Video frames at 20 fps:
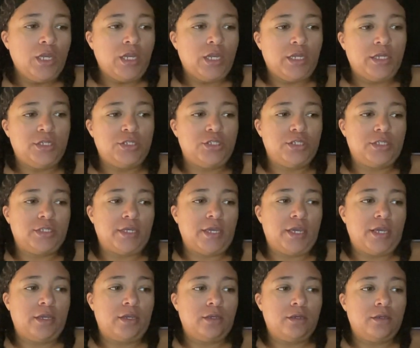It's just
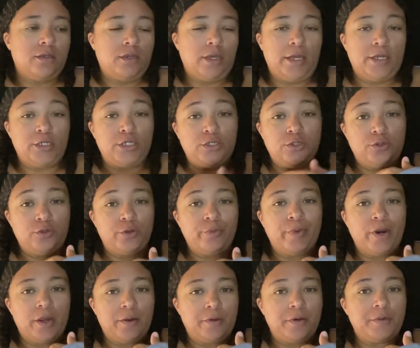like, as you could
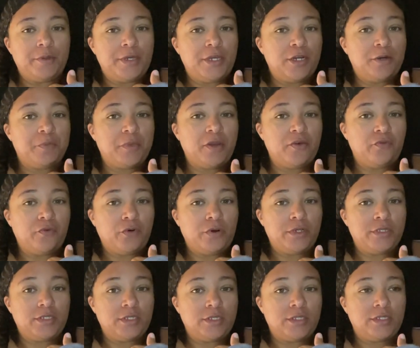probably hear my
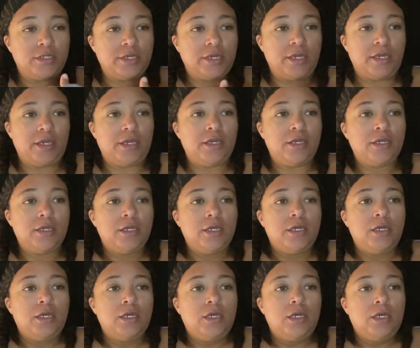voice, it's like
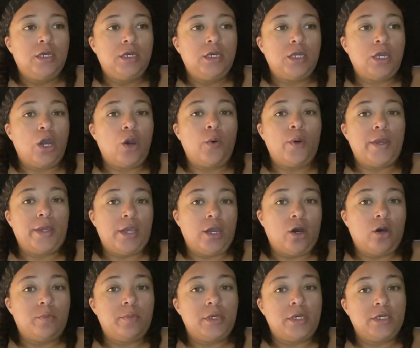going
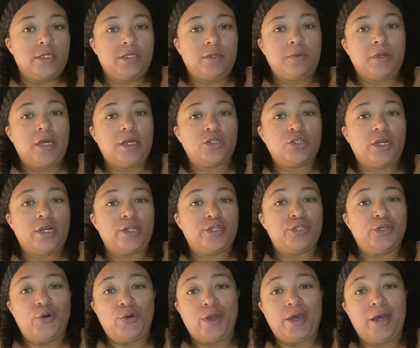out because I'm not trying to
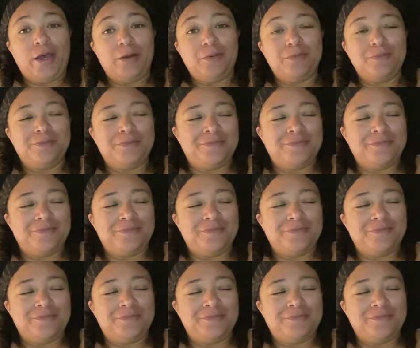choke up.